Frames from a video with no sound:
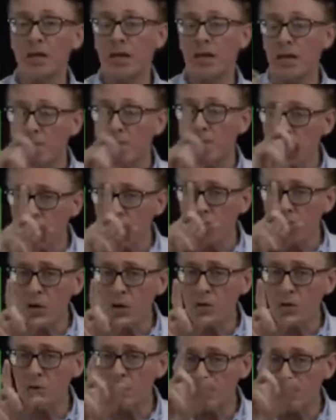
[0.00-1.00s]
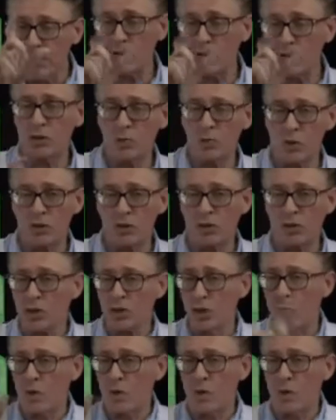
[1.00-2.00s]
Now, let me throw the buzzword that's
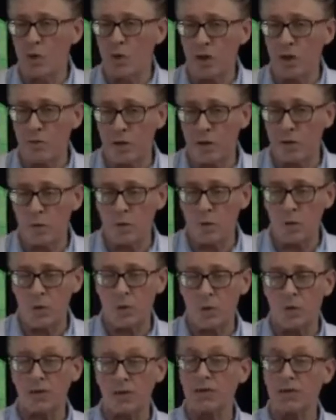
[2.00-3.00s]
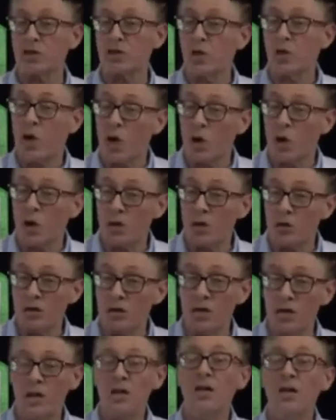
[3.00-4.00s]
going all around the world. It's
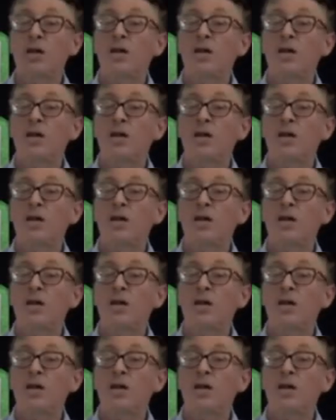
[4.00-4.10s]
called